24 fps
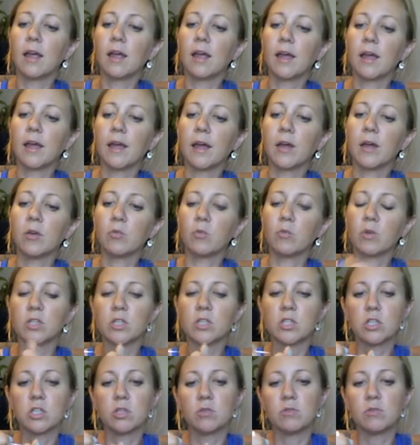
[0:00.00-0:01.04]
And
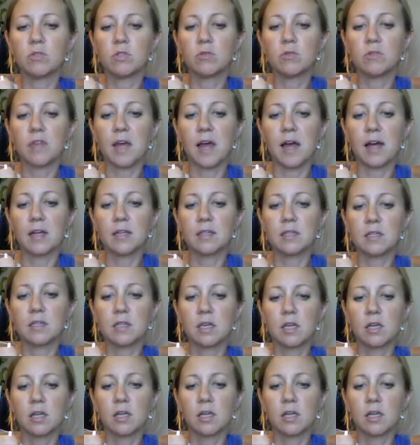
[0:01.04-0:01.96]
once you do that,